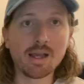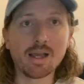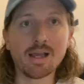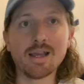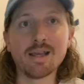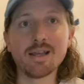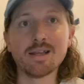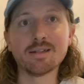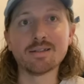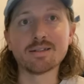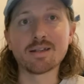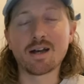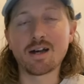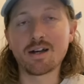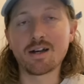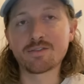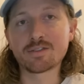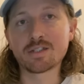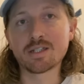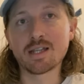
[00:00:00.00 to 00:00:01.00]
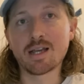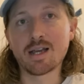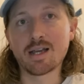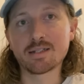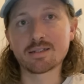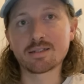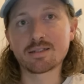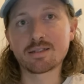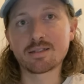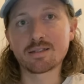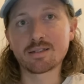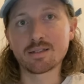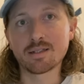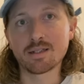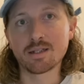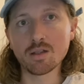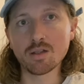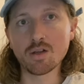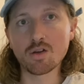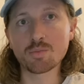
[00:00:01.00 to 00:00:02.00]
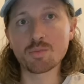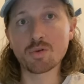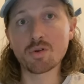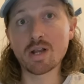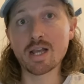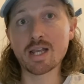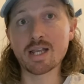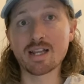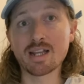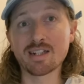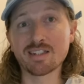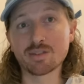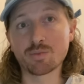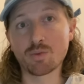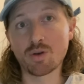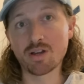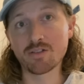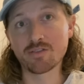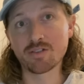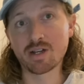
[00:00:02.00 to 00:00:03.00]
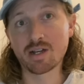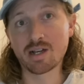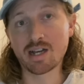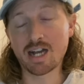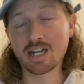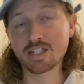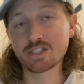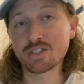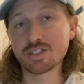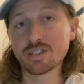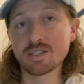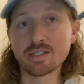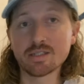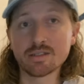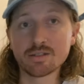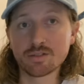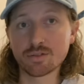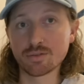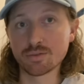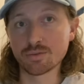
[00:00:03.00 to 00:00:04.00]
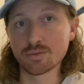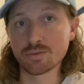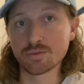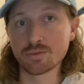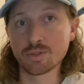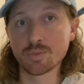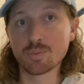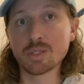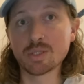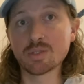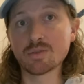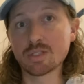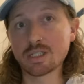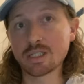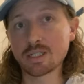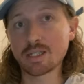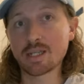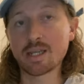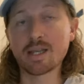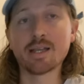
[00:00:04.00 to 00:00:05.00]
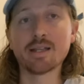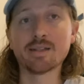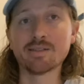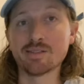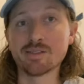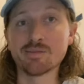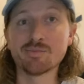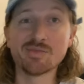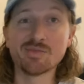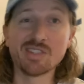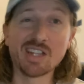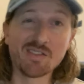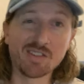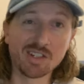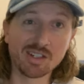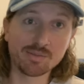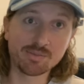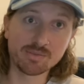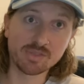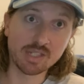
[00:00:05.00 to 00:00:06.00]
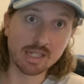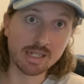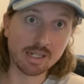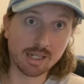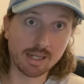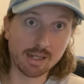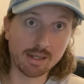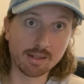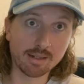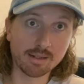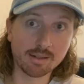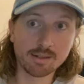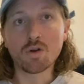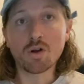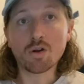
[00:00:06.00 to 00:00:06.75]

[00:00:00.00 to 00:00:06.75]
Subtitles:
and after that, Long Beret and his wife are ushered into the building and never seen again.